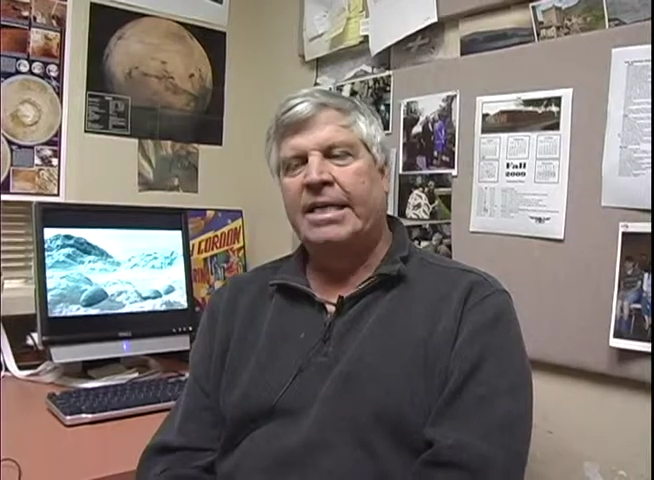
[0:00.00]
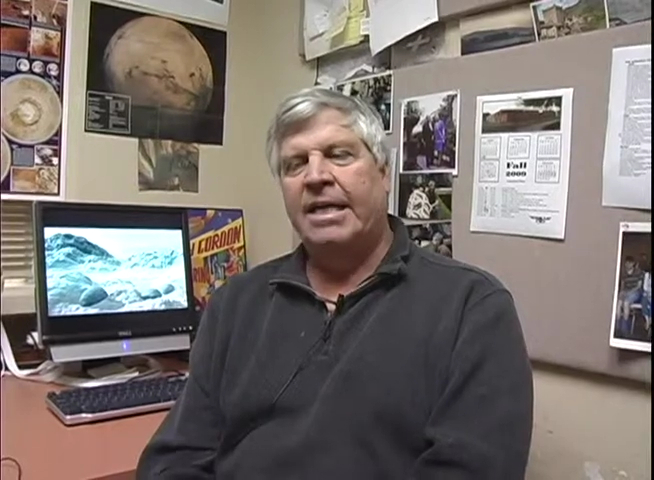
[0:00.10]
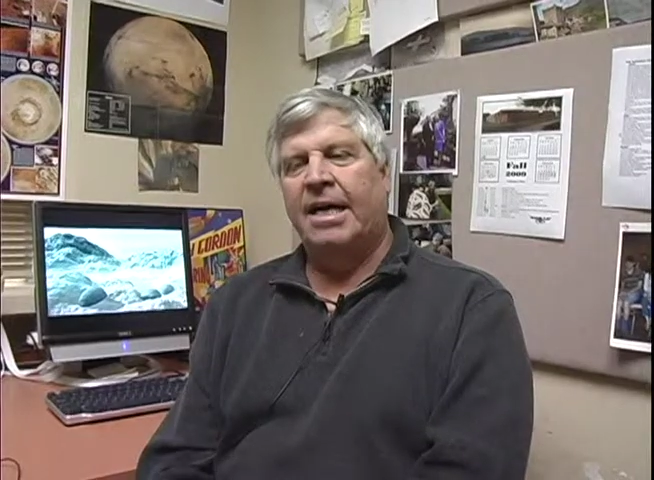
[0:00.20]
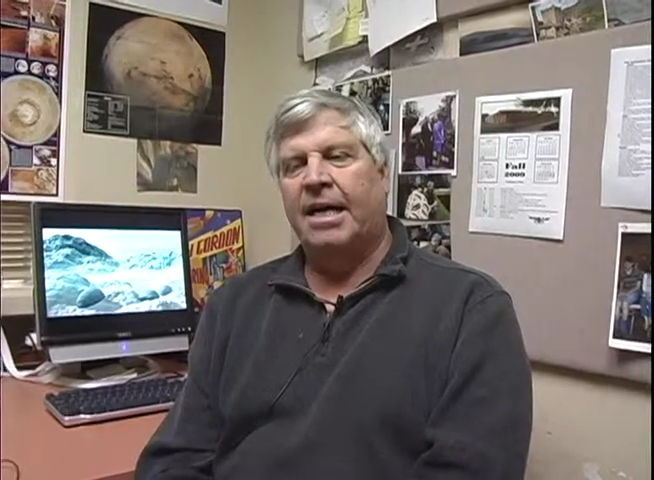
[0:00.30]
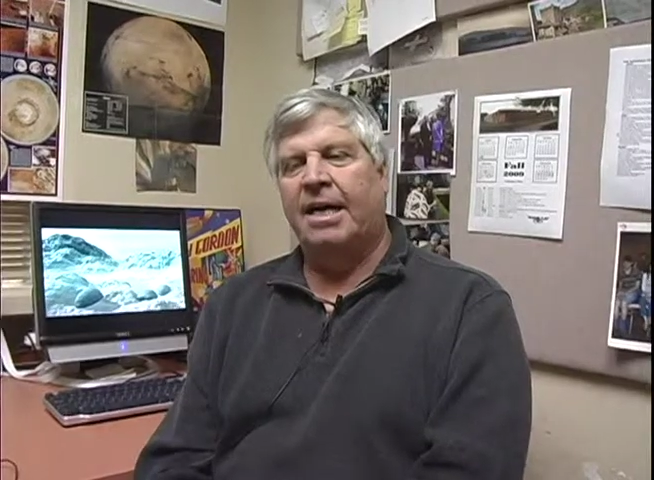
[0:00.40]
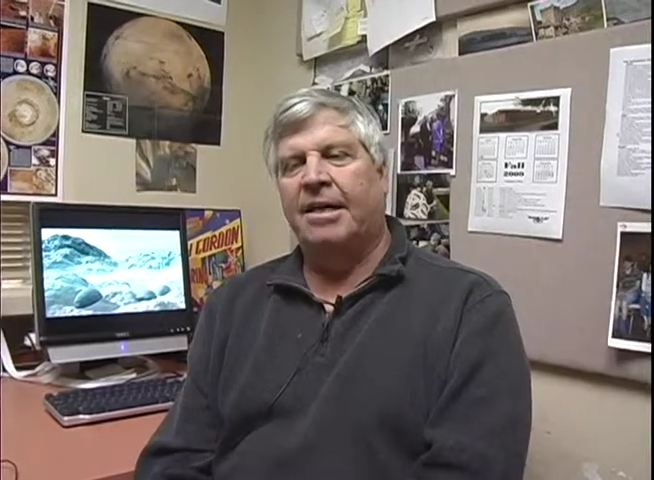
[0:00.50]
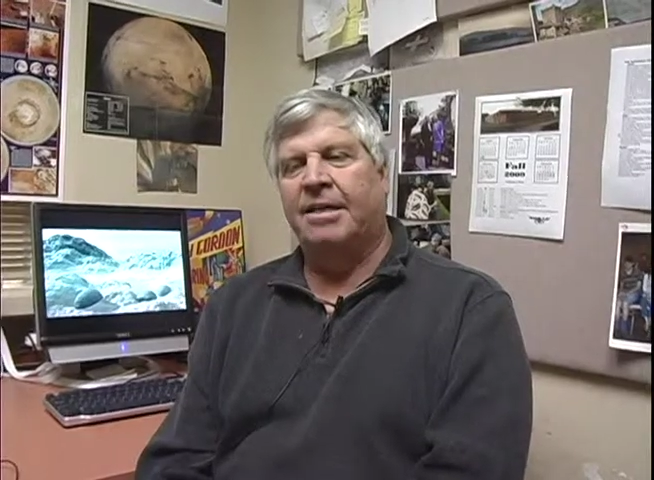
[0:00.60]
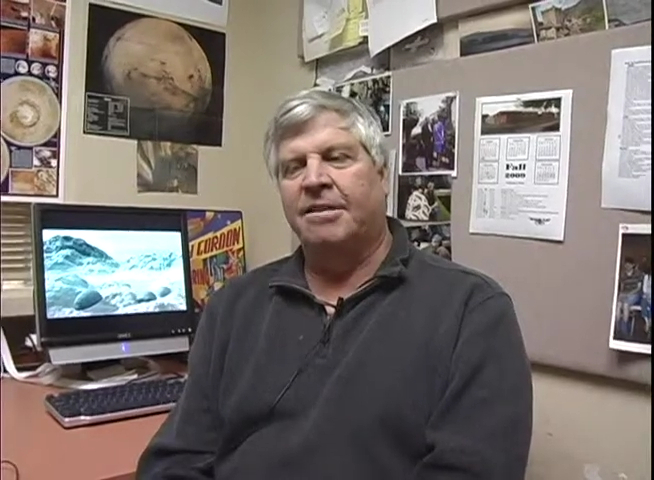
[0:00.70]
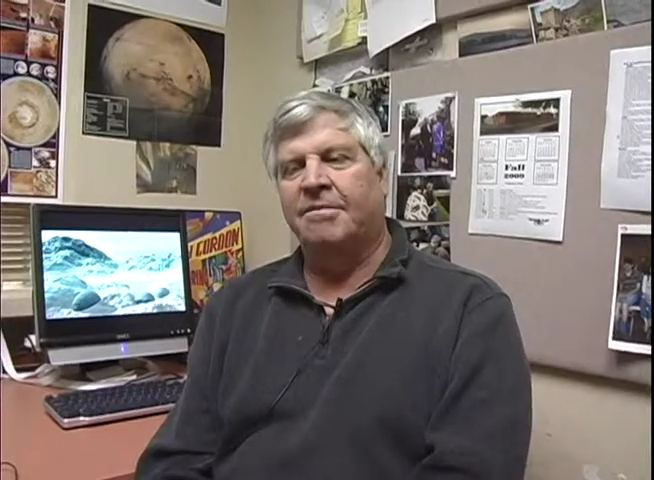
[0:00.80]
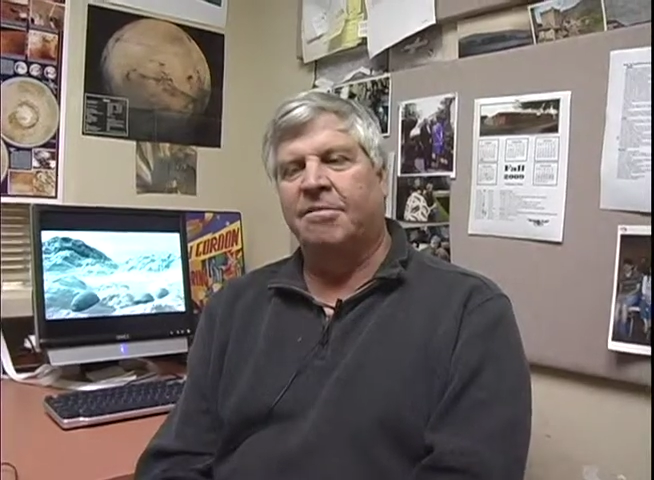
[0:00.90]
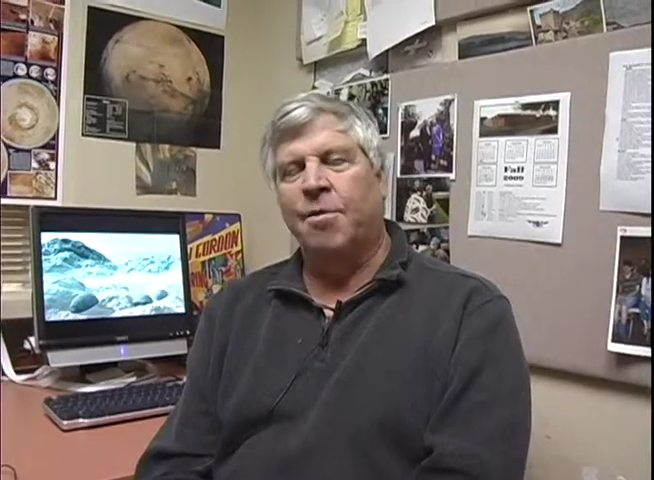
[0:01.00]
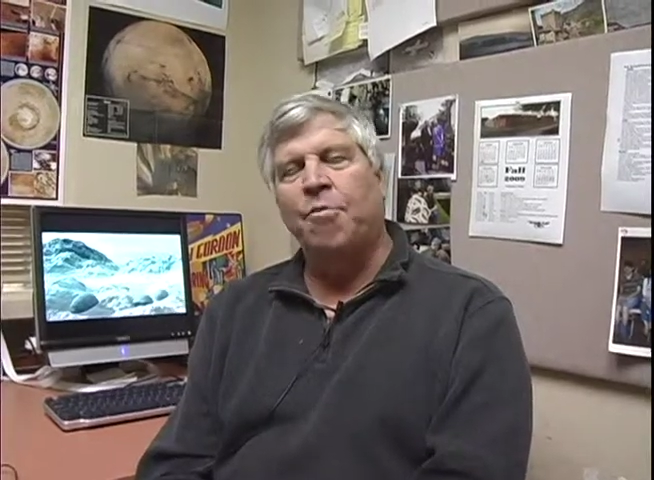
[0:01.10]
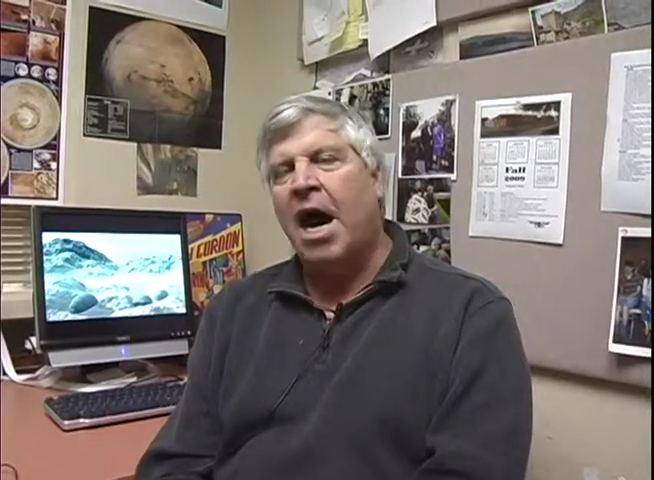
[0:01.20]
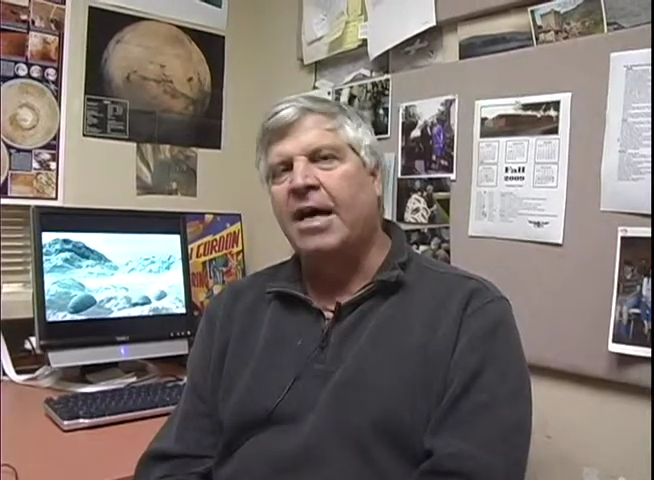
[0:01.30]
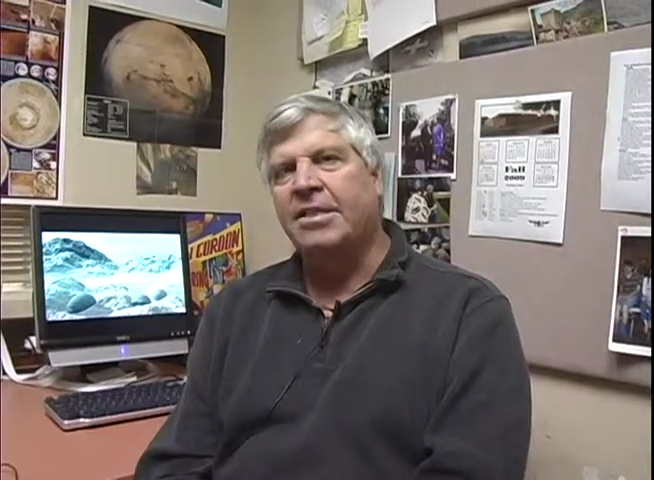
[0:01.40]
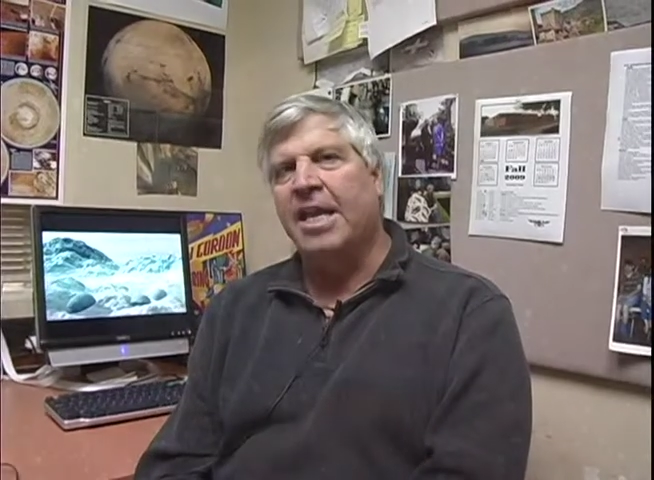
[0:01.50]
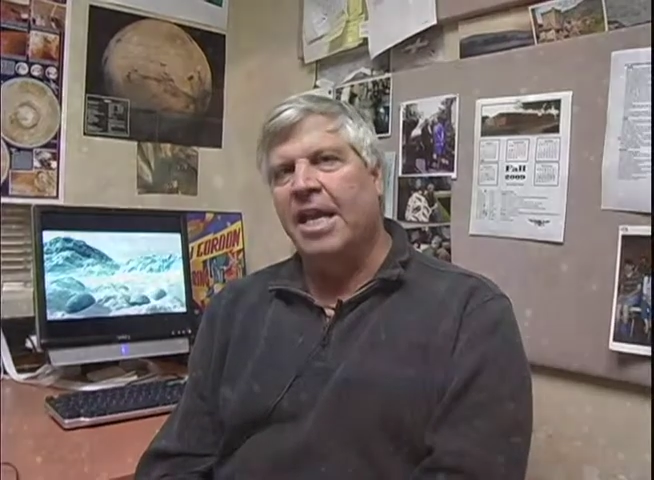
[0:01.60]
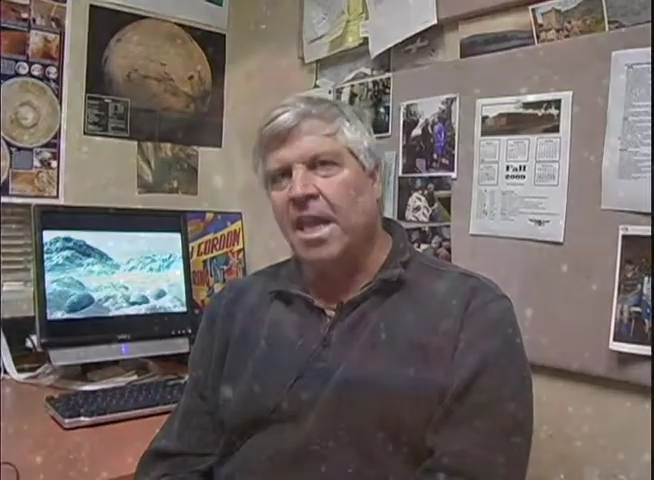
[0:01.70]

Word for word: uh, compositing